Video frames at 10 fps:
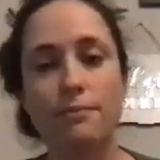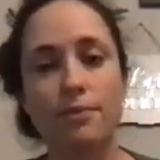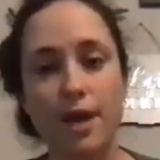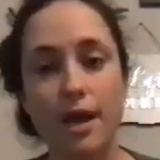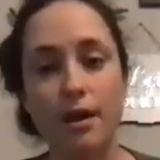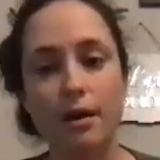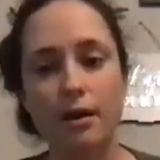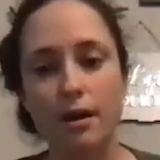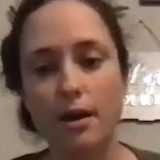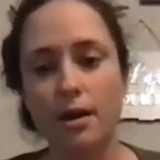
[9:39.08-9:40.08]
there.
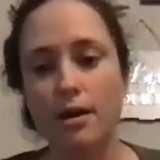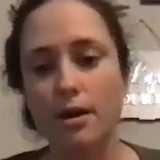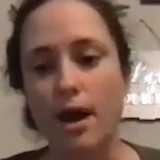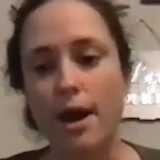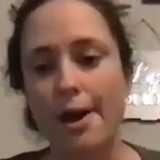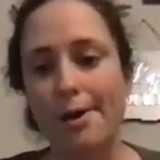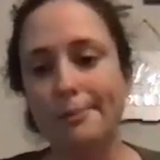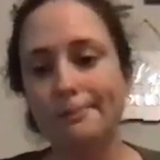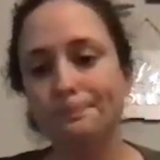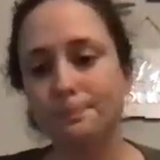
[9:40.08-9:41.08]

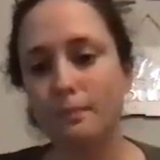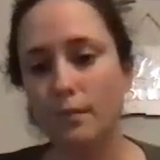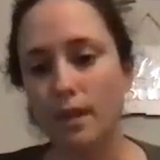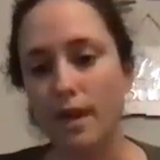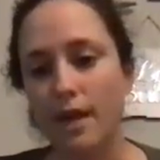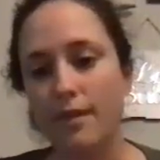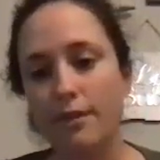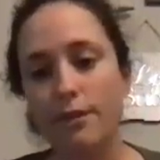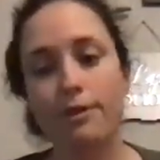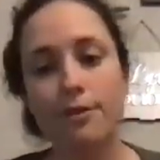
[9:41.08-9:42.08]
And then
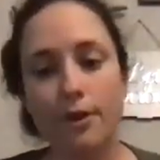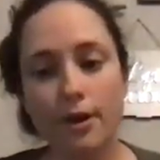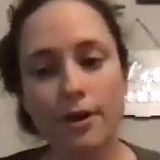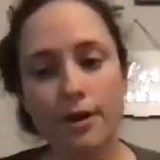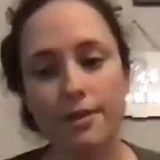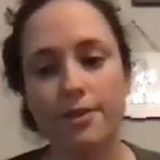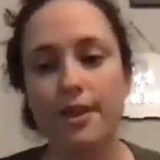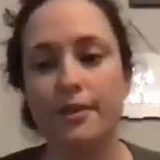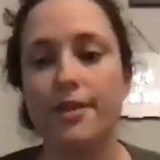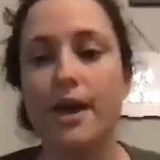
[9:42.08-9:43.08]
the third
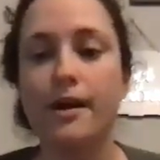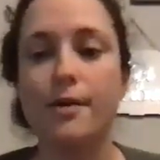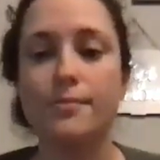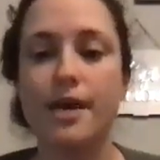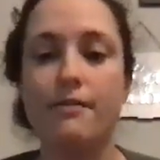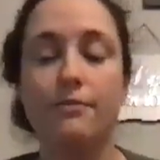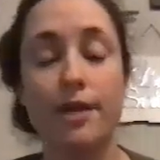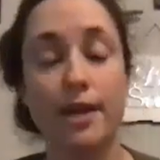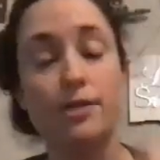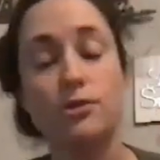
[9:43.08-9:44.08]
thing that comes out
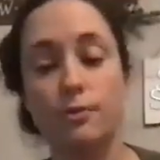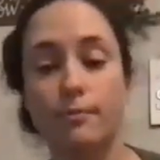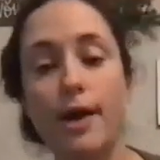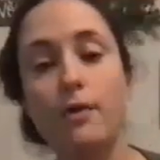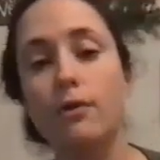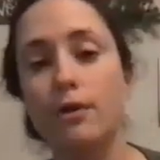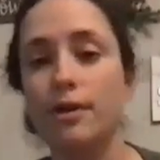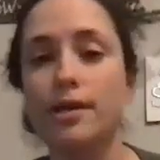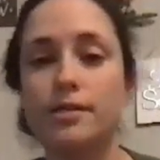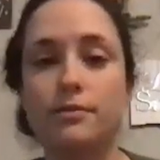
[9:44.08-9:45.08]
that I do in my order
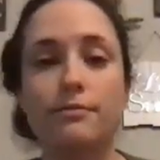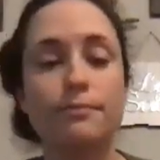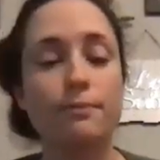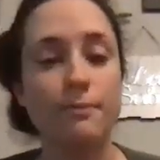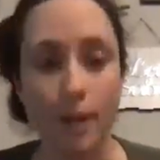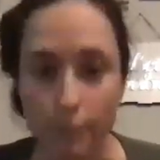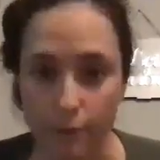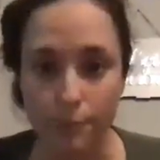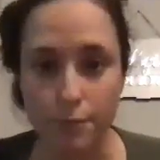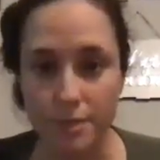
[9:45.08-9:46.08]
is following
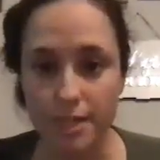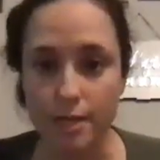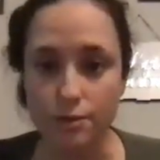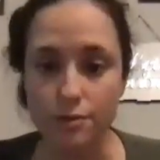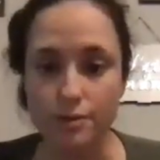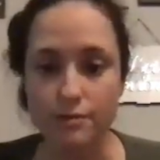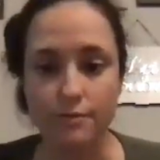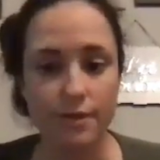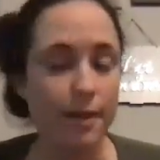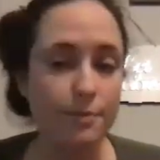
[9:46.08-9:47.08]
up with potentials,
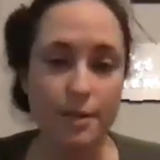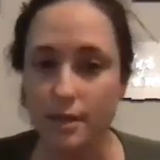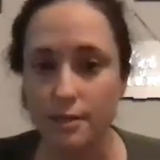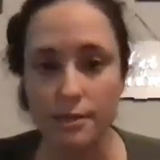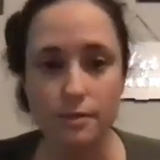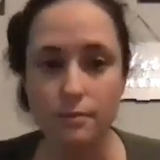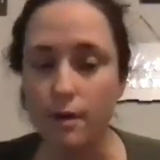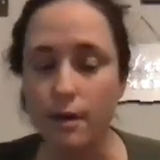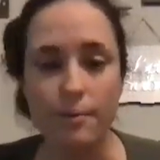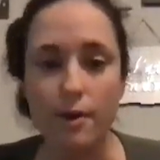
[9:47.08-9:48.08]
VIPs,
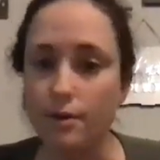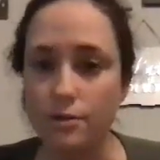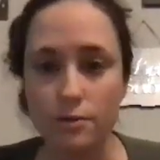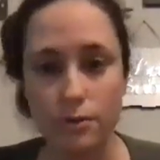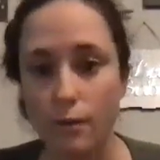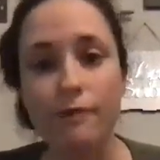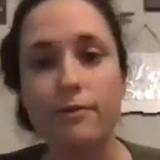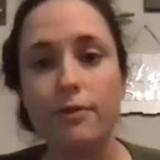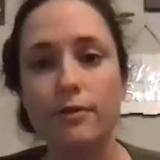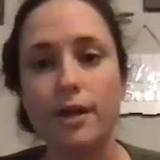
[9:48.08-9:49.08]
market partners,
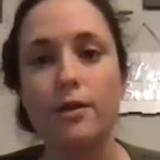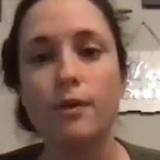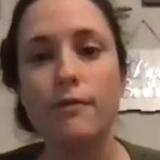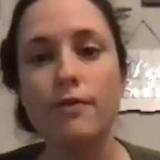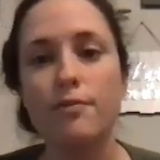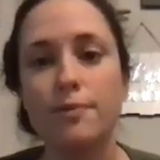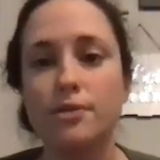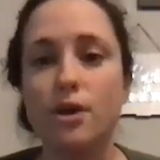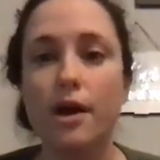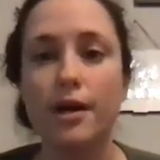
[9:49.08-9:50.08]
whoever I've been
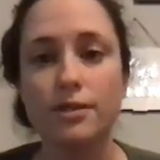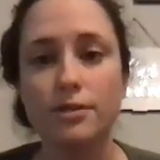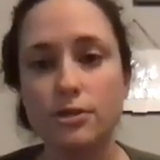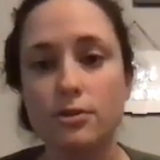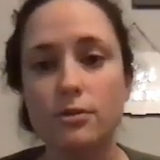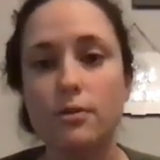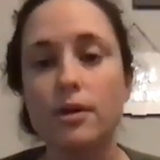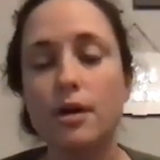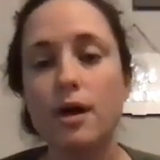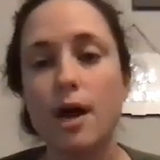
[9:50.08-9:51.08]
talking to
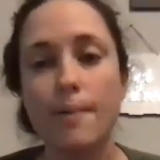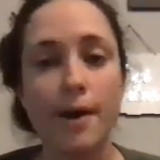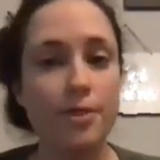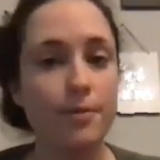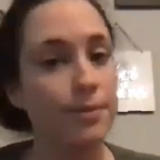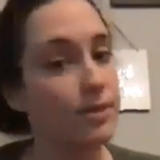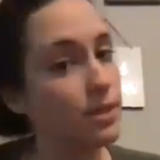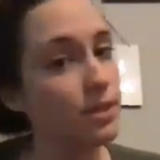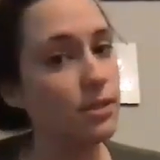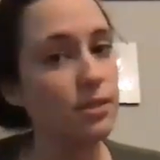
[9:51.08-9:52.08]
about the
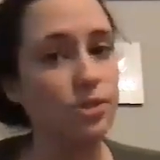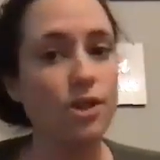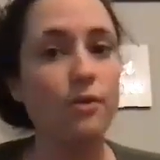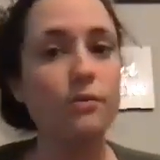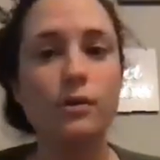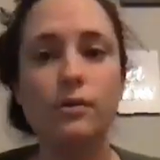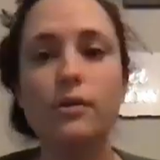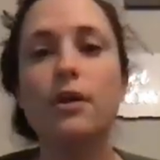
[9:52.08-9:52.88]
business in general.